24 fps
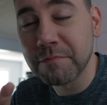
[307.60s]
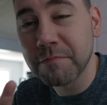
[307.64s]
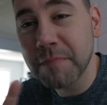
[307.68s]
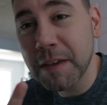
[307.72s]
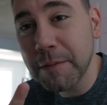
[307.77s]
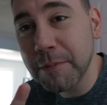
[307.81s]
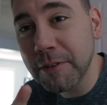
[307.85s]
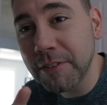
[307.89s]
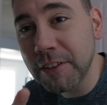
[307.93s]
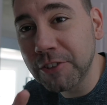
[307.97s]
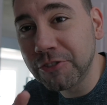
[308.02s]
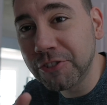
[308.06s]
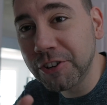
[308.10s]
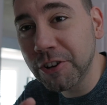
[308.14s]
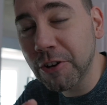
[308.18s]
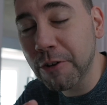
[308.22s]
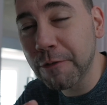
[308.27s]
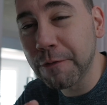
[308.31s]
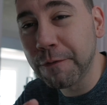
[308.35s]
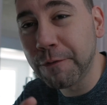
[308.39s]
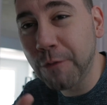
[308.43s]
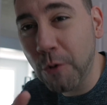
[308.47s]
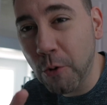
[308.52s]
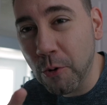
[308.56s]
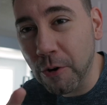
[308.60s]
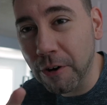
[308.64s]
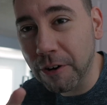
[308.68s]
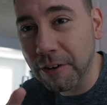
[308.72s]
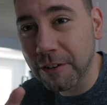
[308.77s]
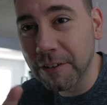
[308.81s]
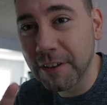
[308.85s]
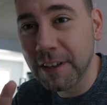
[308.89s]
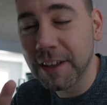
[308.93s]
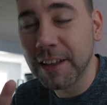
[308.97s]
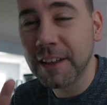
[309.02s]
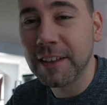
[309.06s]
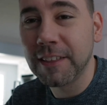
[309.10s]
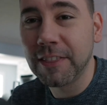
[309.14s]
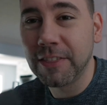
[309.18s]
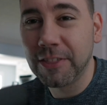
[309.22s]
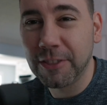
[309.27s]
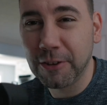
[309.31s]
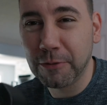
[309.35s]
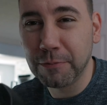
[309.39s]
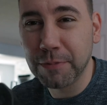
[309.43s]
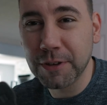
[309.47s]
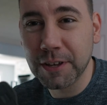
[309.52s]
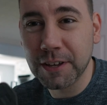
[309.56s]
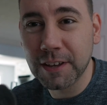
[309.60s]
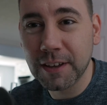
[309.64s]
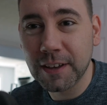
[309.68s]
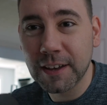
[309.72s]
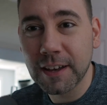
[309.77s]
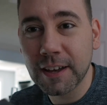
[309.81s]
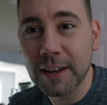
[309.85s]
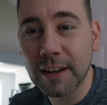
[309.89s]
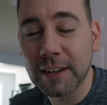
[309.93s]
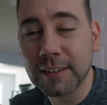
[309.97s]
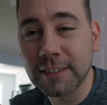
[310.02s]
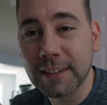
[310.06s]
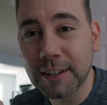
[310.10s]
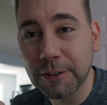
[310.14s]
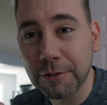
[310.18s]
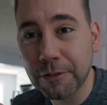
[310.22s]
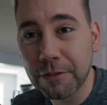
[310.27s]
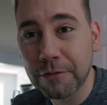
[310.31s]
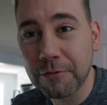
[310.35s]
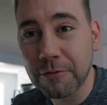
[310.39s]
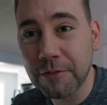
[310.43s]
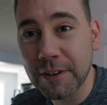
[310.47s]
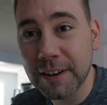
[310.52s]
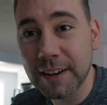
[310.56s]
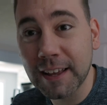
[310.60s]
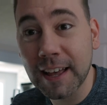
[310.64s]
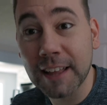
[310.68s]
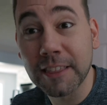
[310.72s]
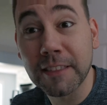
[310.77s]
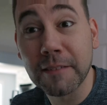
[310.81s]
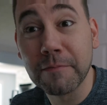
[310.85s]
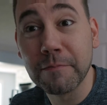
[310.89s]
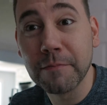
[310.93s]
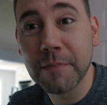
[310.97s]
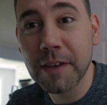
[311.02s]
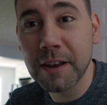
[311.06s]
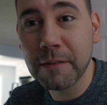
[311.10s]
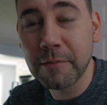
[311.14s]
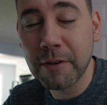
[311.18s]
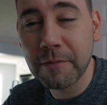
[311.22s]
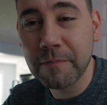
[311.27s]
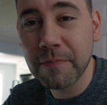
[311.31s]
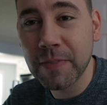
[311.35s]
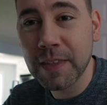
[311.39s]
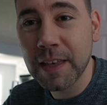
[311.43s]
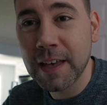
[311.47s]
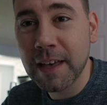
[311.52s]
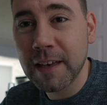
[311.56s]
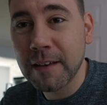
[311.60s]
Maybe on the GR4, there'll be a tilt screen at the minimum.